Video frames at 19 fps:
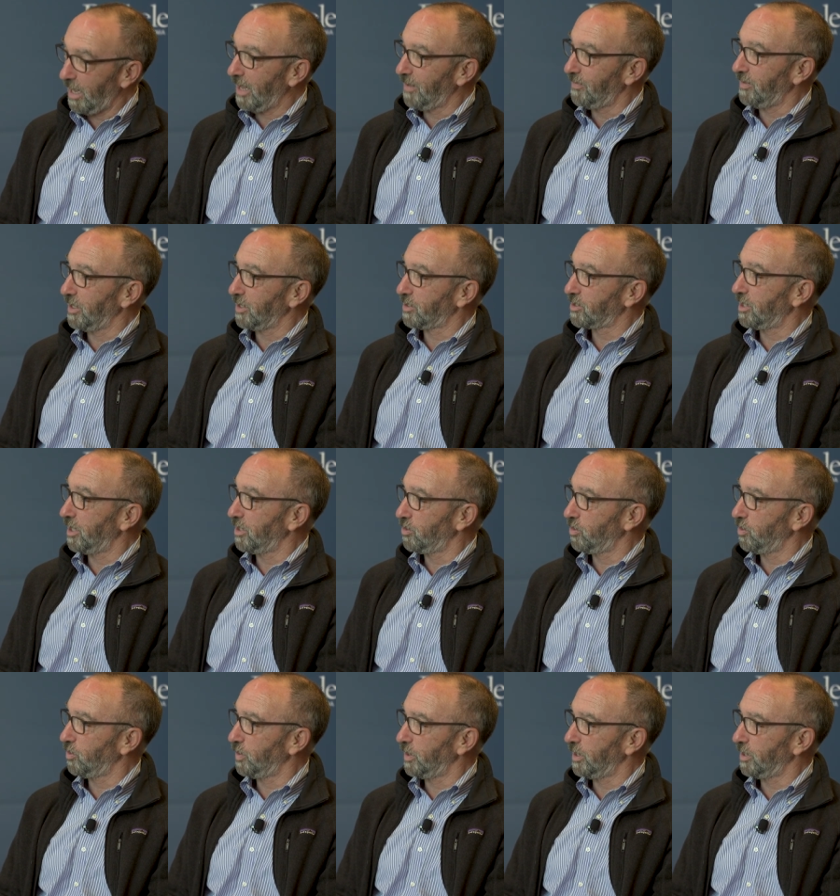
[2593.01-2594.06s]
and the extent
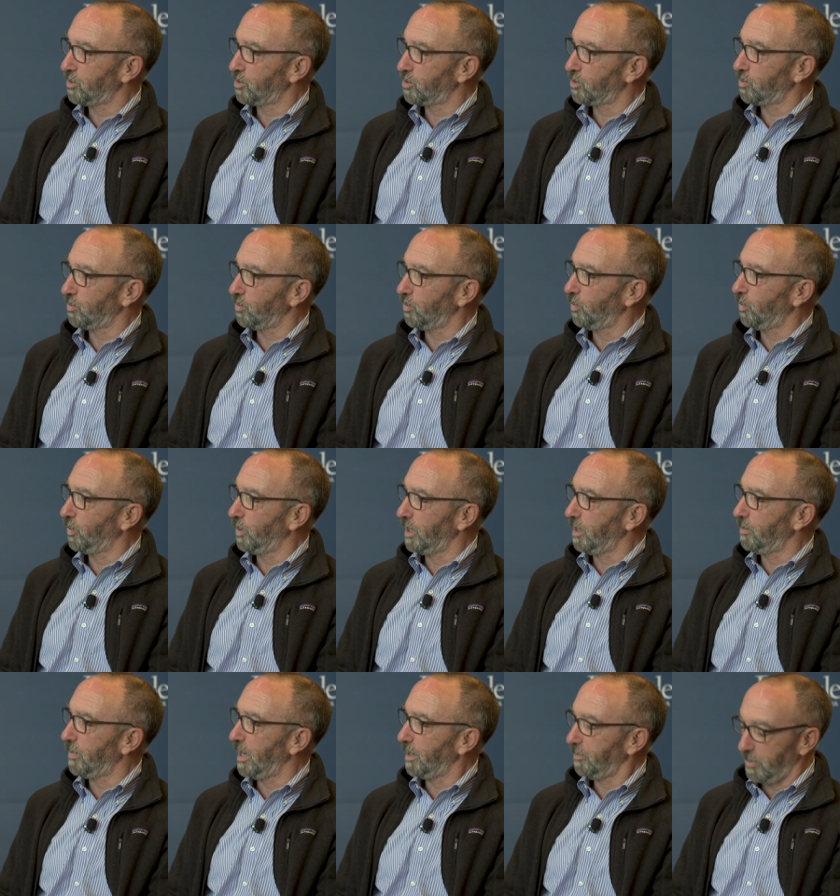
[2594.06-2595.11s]
to which
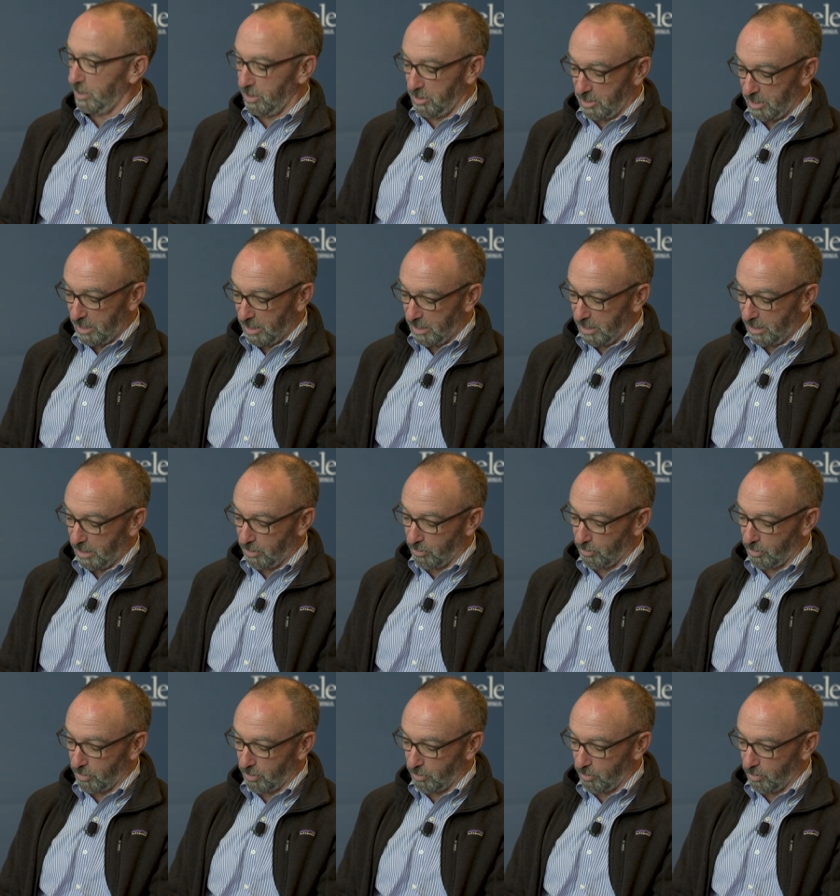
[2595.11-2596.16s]
we might be seeking
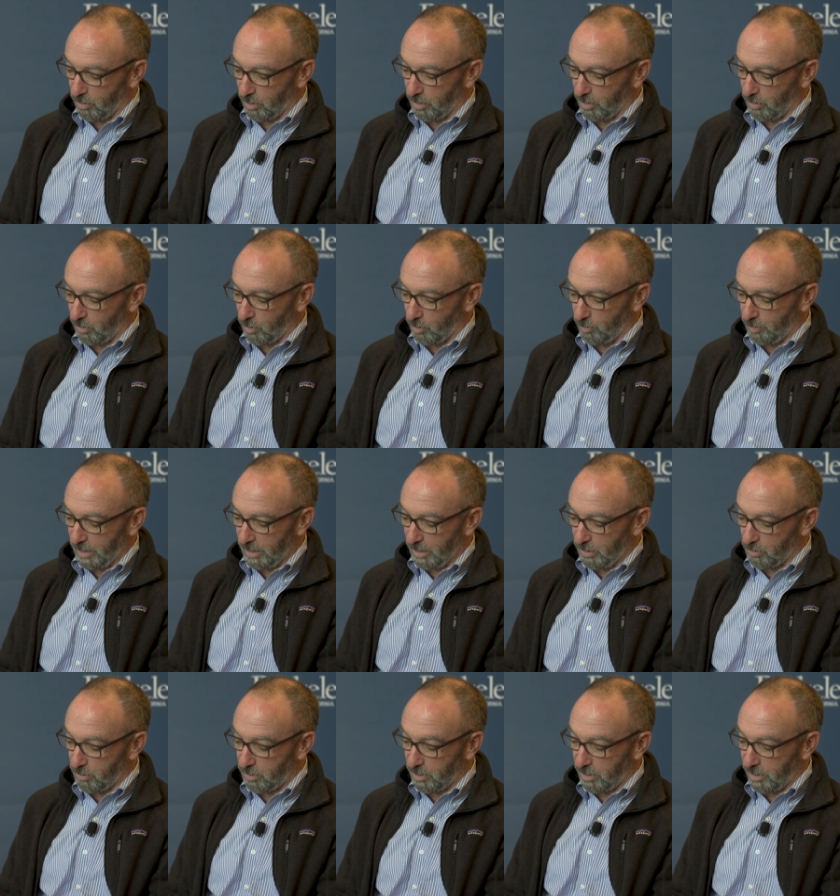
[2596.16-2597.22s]
or, uh, or be
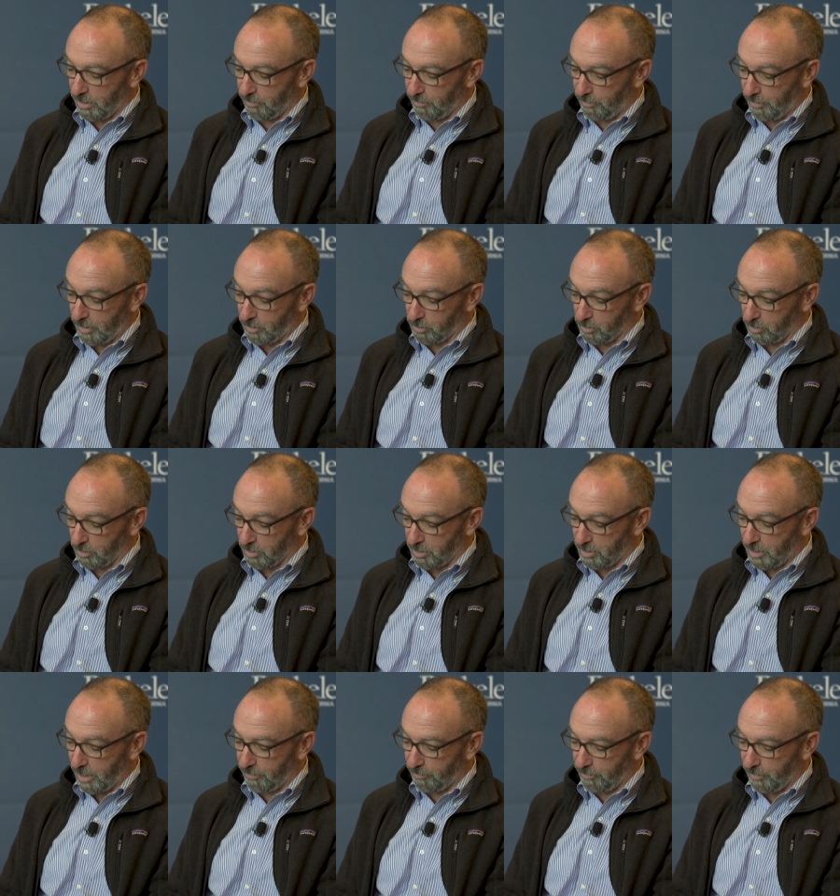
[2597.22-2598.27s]
interested in federal
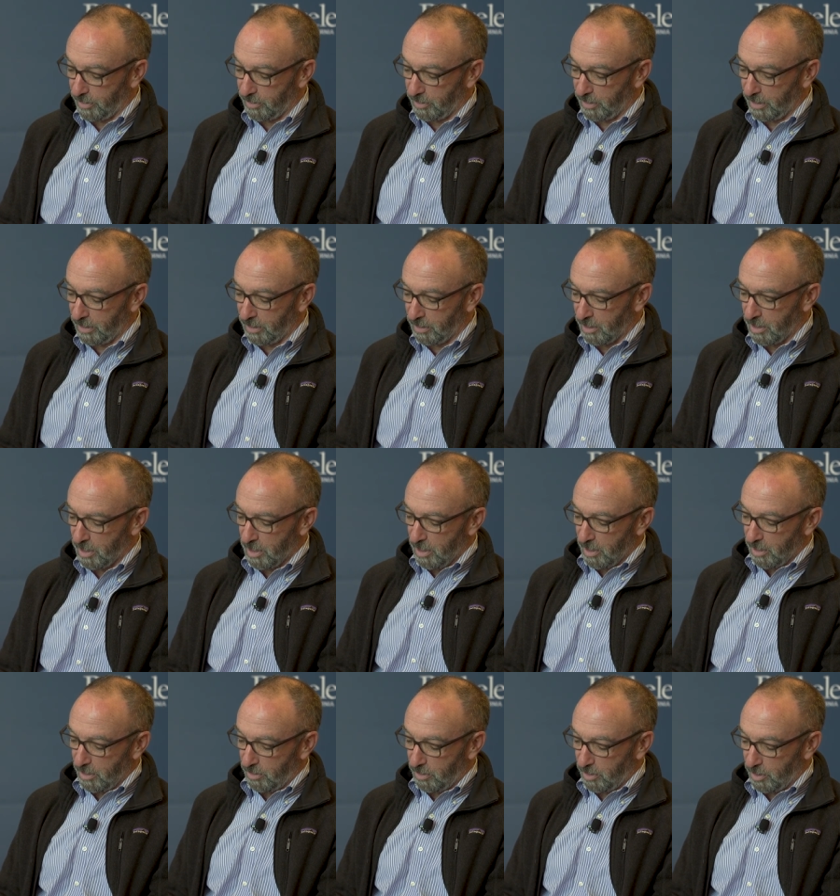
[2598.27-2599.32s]
state funding.
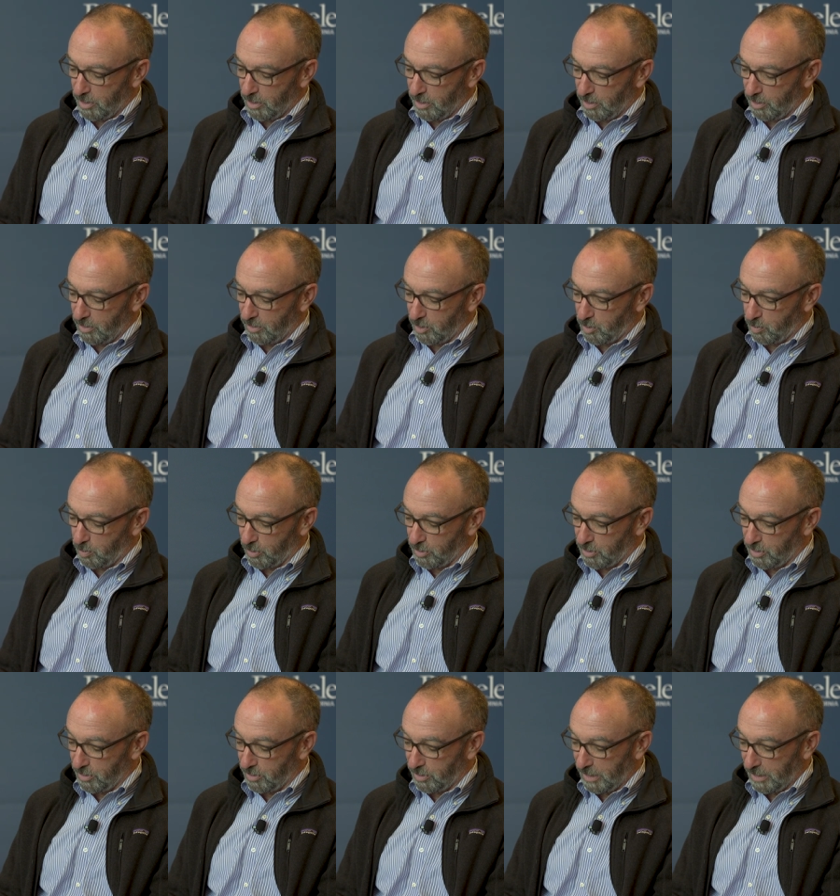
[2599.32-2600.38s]
The, this
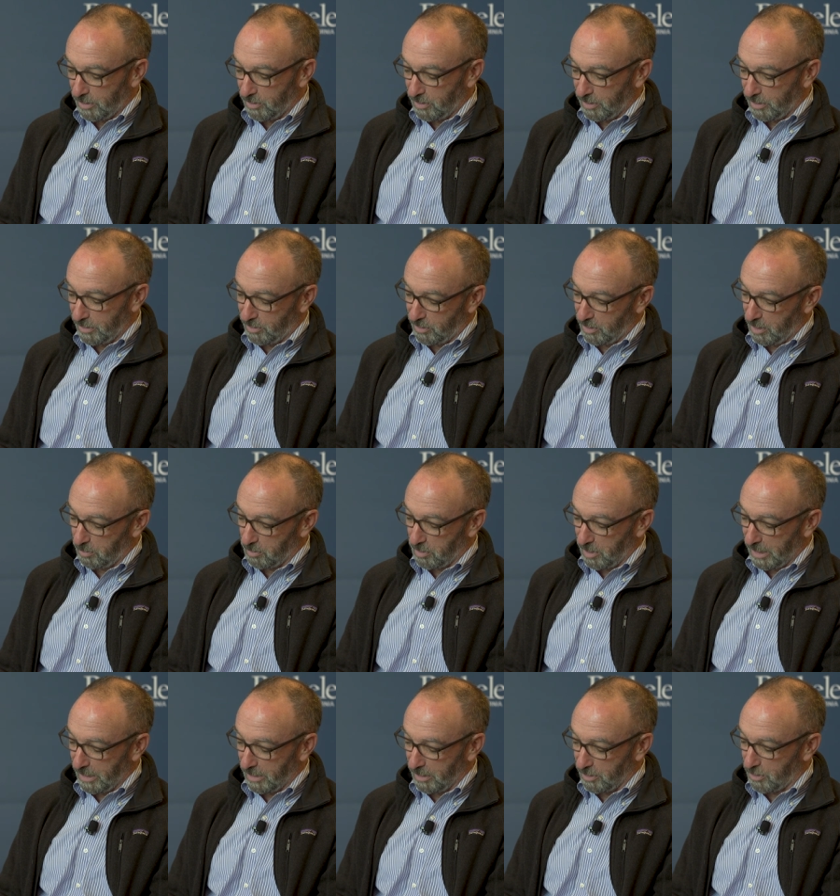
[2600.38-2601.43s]
person says it seems
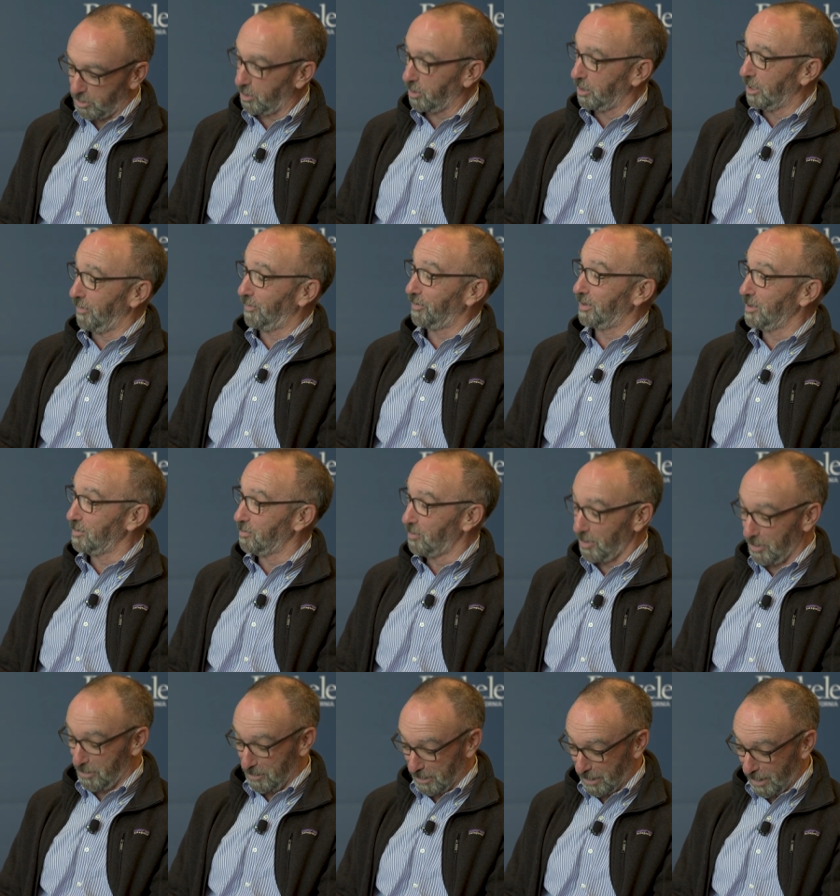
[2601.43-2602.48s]
like a significant
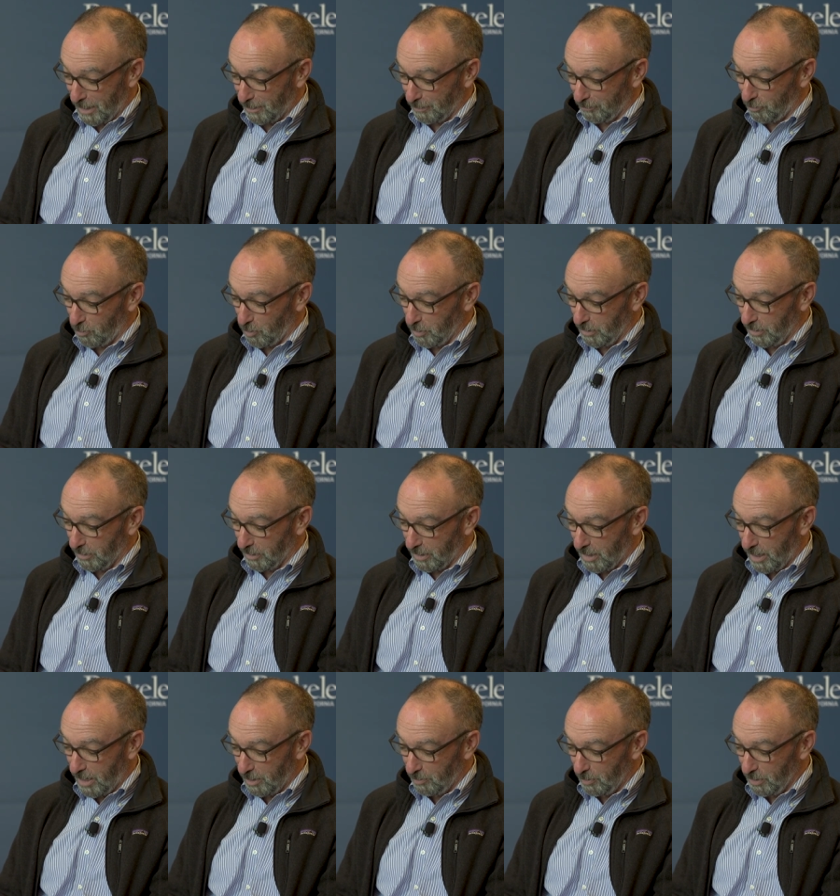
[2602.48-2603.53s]
part of the California
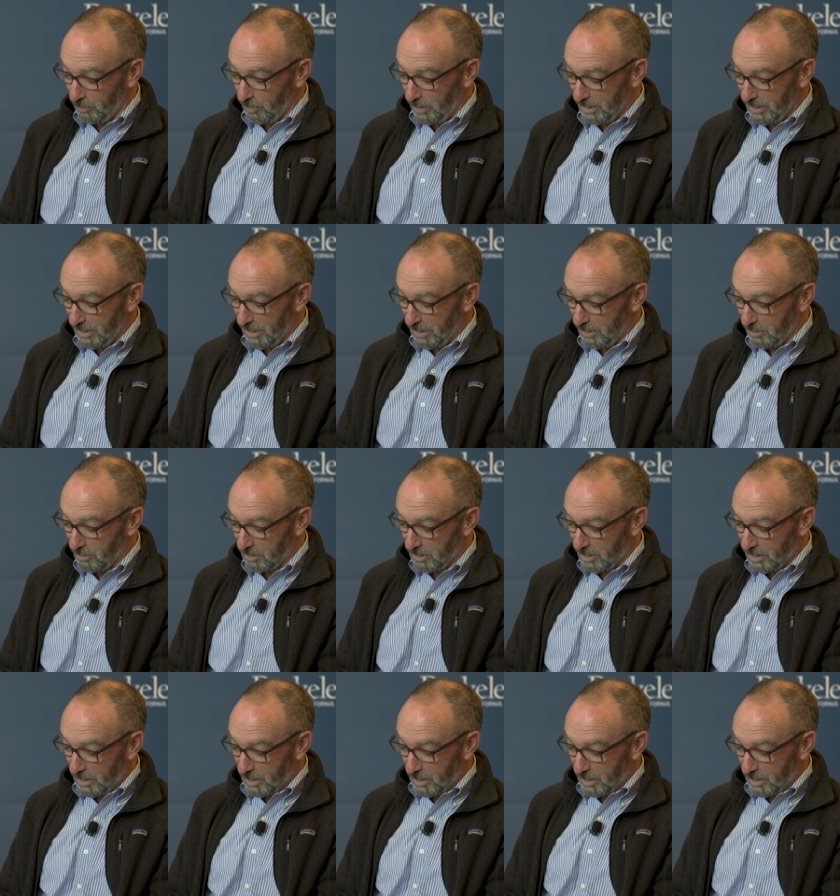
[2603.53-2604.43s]
economy right now.